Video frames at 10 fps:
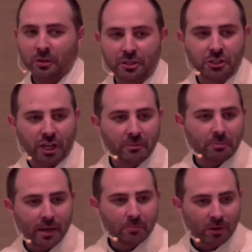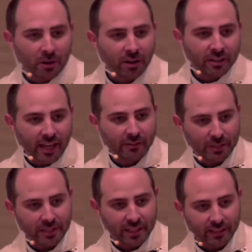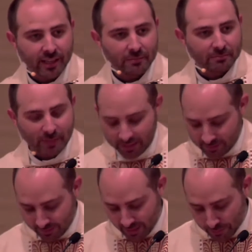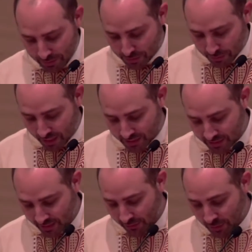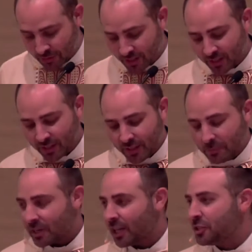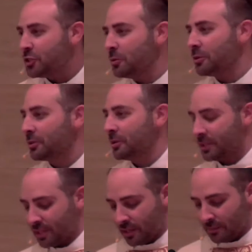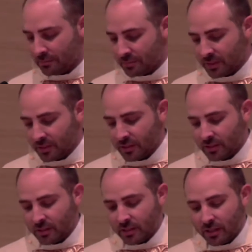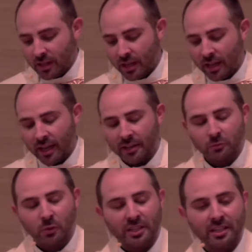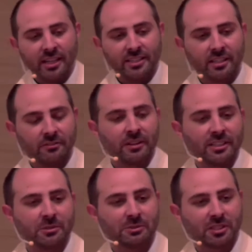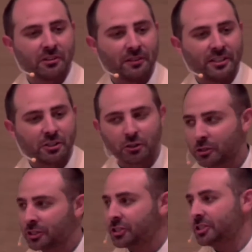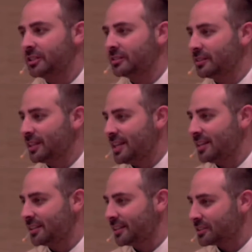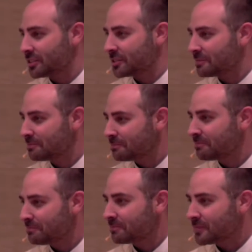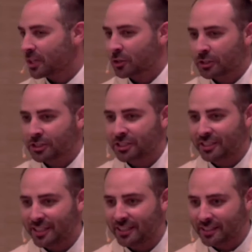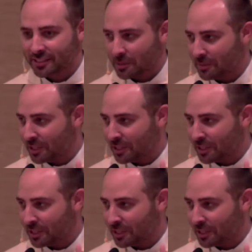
with John Piper on everything. That might not be surprising to any of you. But I do agree with him when he identifies himself as a Christian hedonist. A Christian hedonist. Let me